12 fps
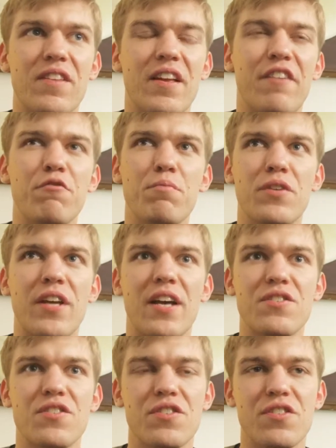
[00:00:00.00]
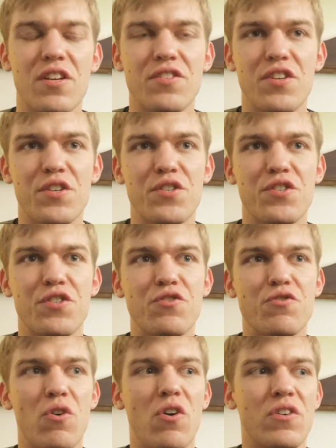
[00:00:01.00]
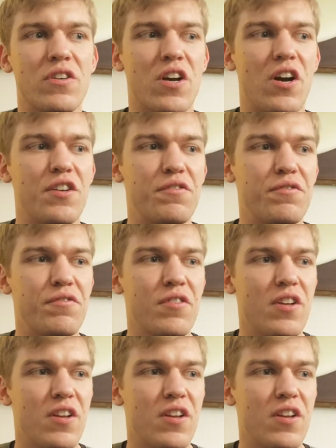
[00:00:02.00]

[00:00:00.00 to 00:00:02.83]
everybody has just such a strong kind of